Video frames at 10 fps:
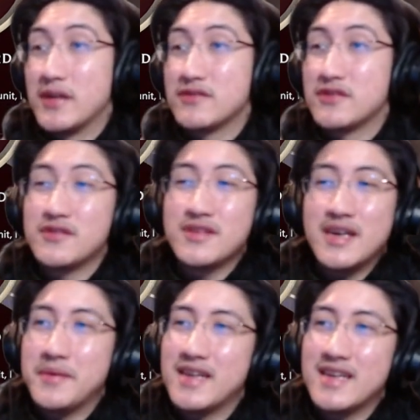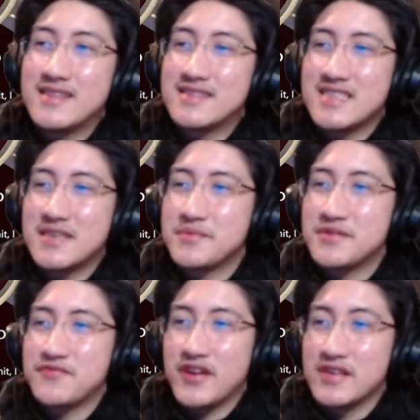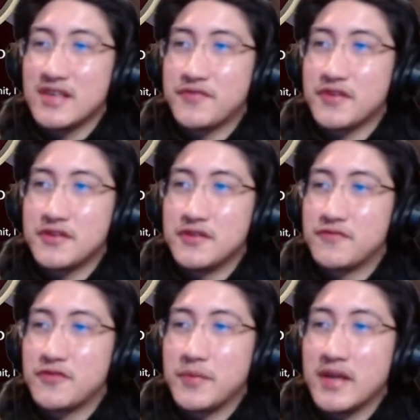So, I mean, it seems very difficult for me.